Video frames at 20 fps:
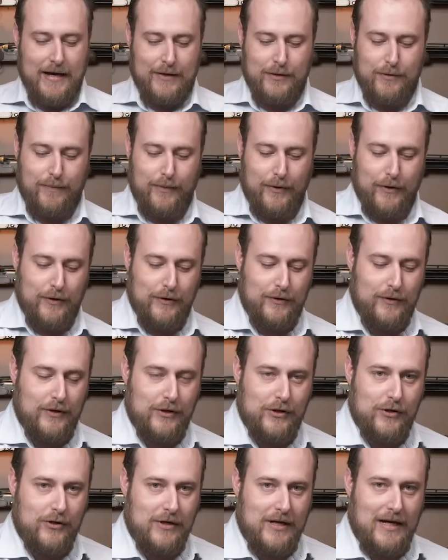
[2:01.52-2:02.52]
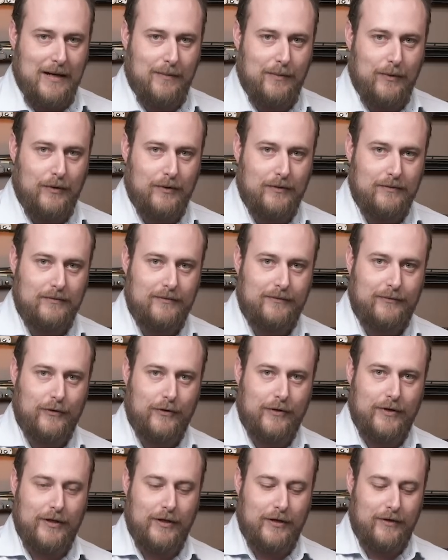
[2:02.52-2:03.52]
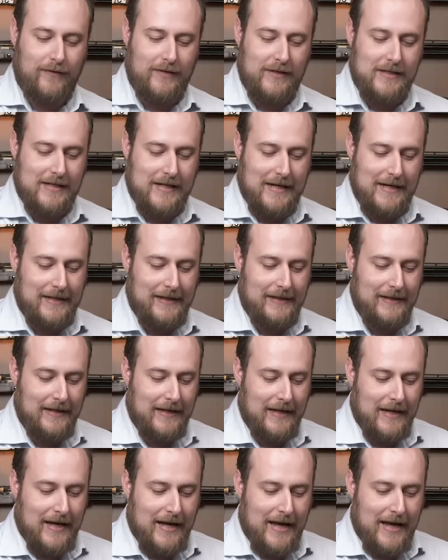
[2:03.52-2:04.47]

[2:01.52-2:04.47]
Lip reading: as opposed to the schnabel forend of this gun.